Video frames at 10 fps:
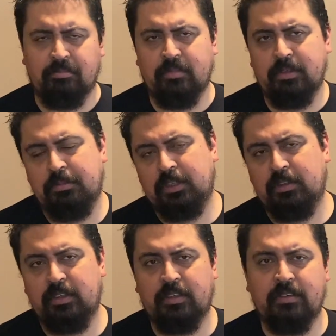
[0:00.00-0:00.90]
I
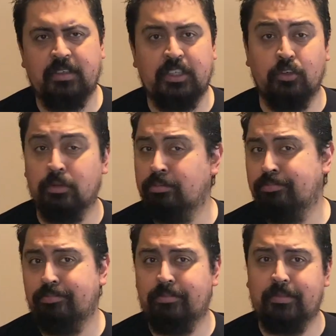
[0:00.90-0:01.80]
mean, still
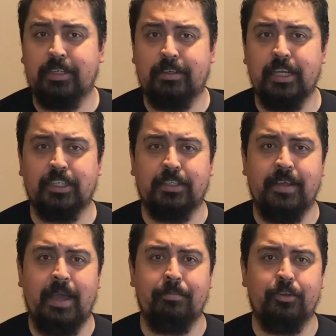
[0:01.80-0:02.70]
gets
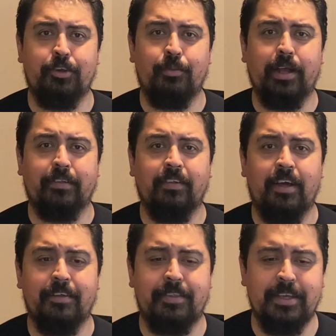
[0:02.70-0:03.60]
tapped to direct a lot
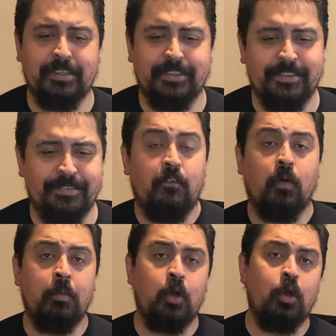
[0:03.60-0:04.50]
of things. So,
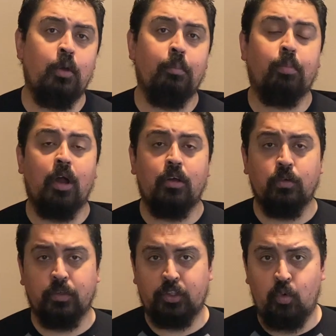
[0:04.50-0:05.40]
former
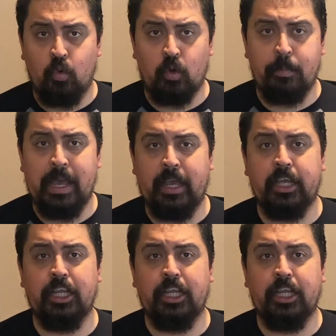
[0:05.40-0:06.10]
Broncos quarterback